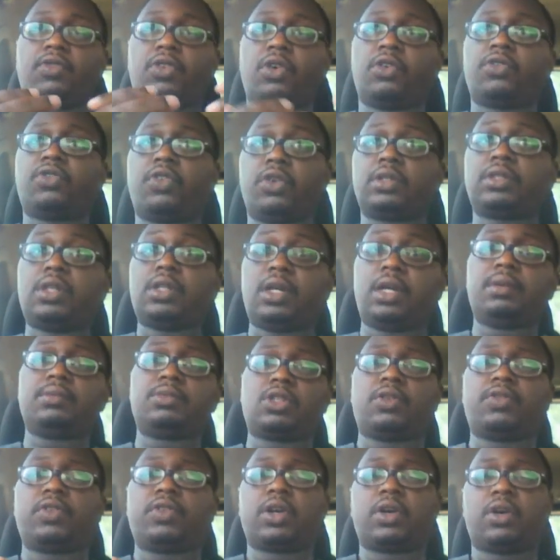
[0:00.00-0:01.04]
for
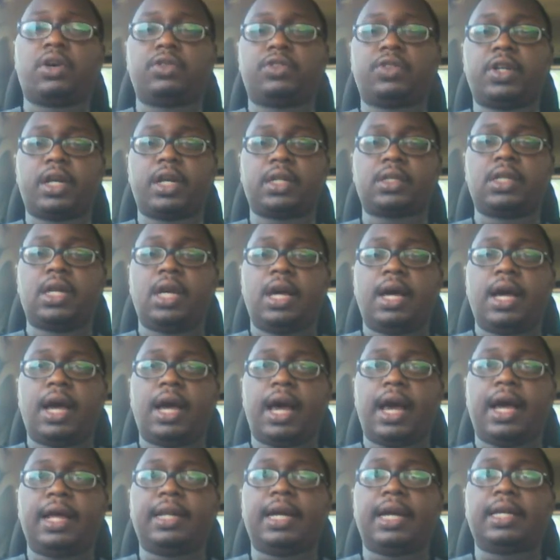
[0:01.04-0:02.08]
terms of a contract,
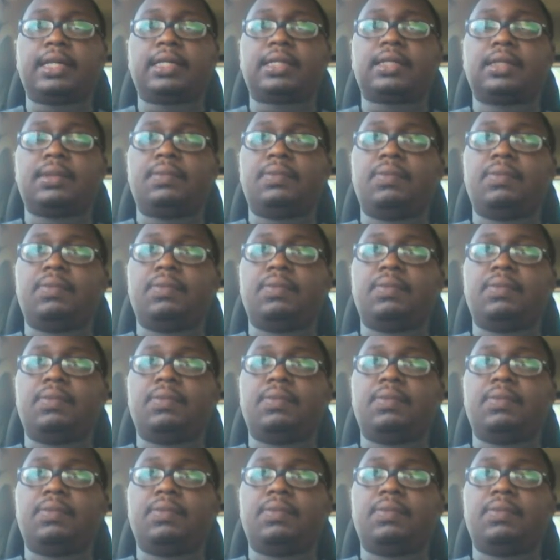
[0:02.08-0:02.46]
and that